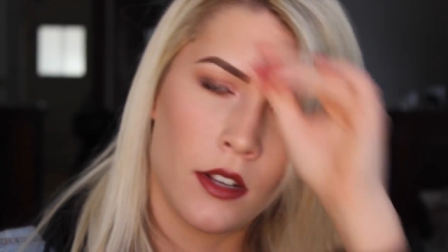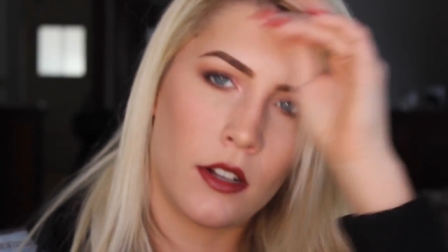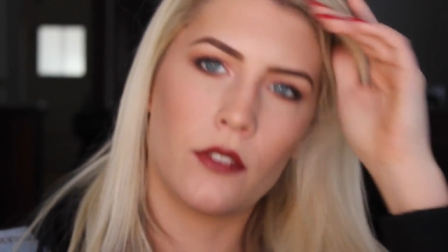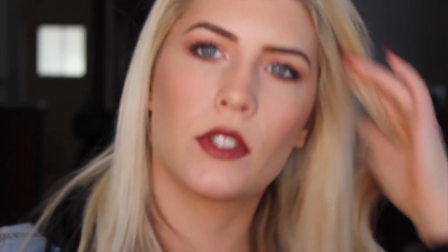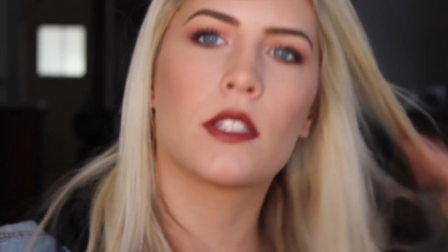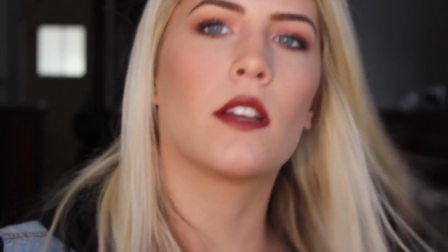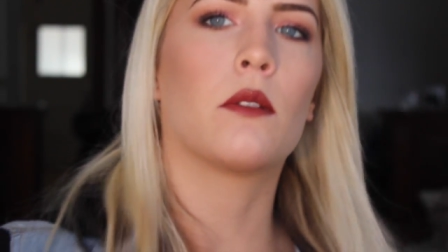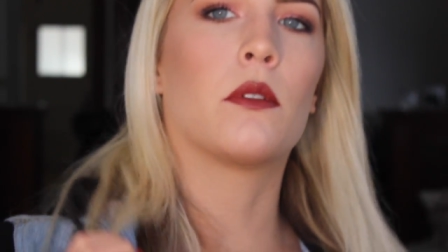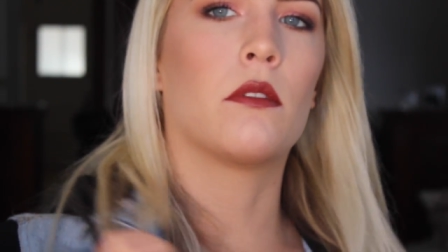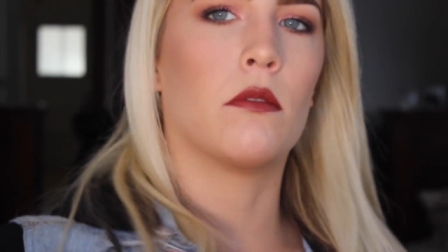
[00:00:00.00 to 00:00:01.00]
And obviously
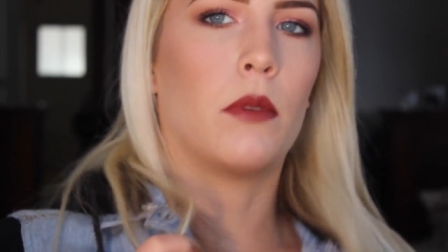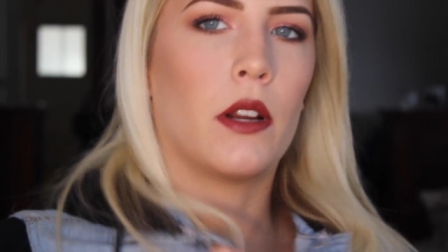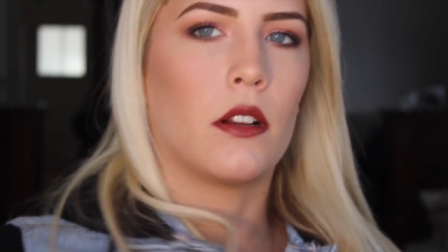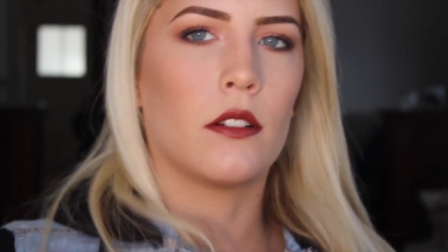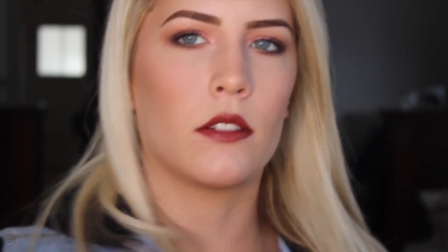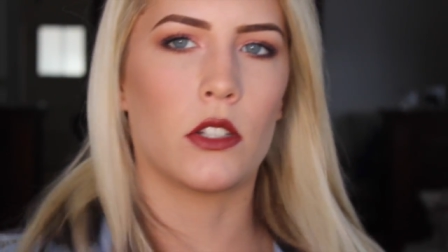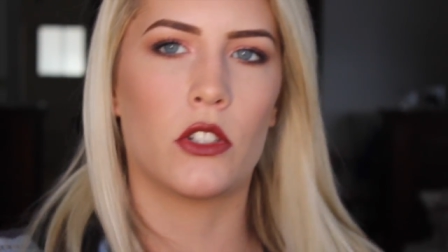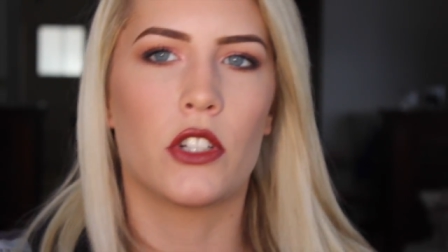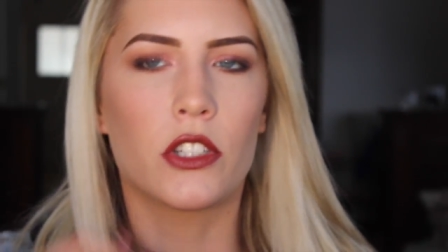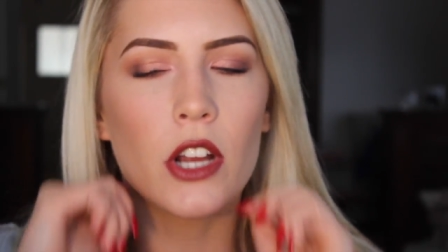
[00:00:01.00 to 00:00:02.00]
I wouldn't wear
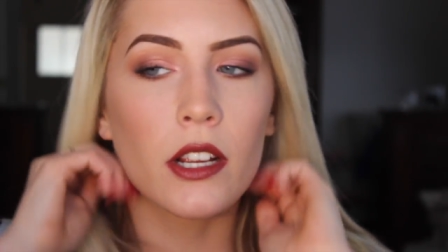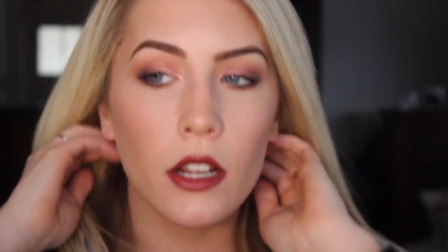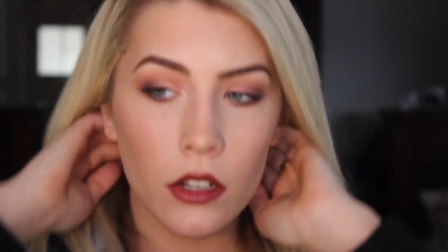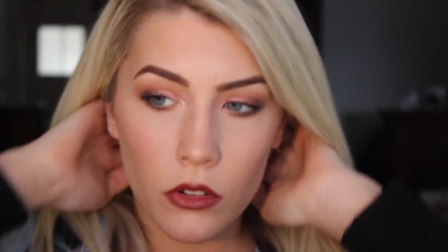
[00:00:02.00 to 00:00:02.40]
this jean jacket.